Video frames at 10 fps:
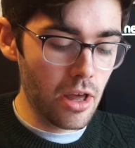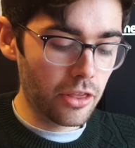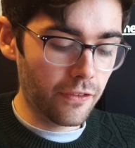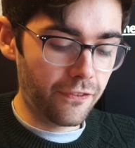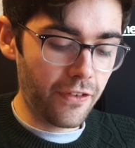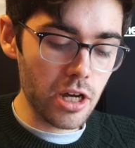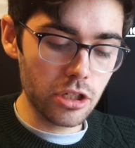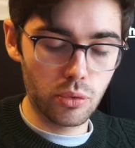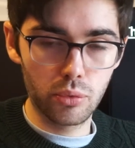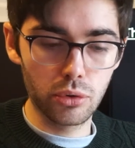The
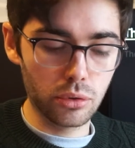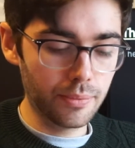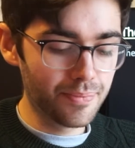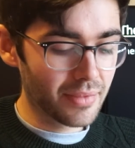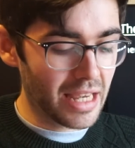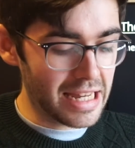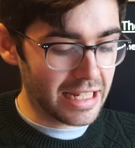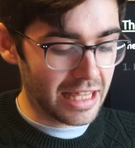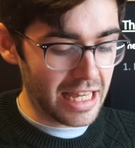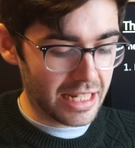first rule
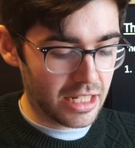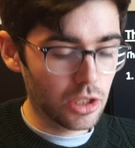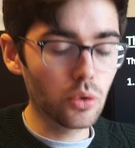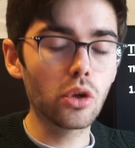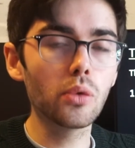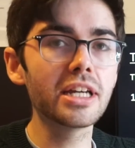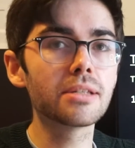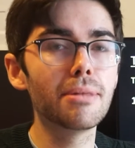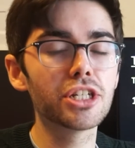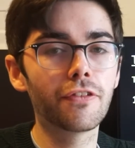is this: you
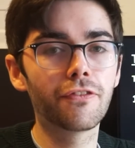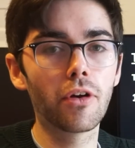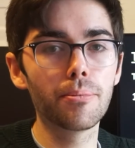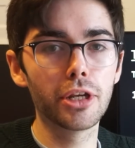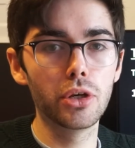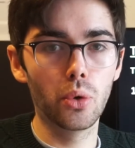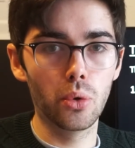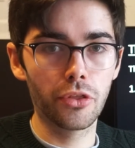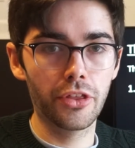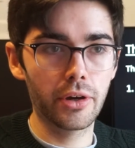always measure from the north.